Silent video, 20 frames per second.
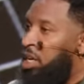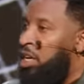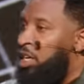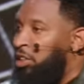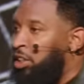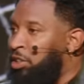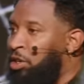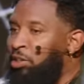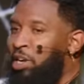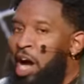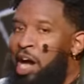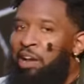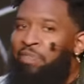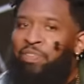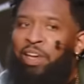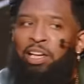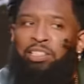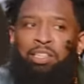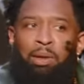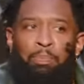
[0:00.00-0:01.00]
So, God, if
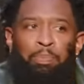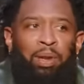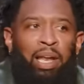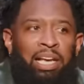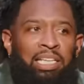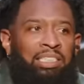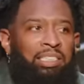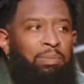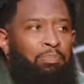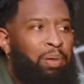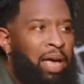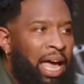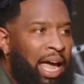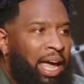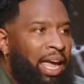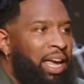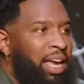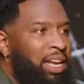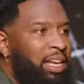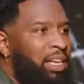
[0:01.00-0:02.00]
there's a place of
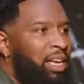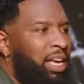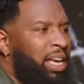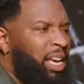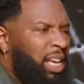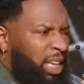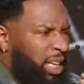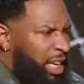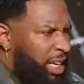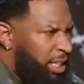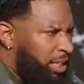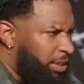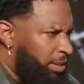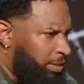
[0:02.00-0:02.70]
pain, heal it.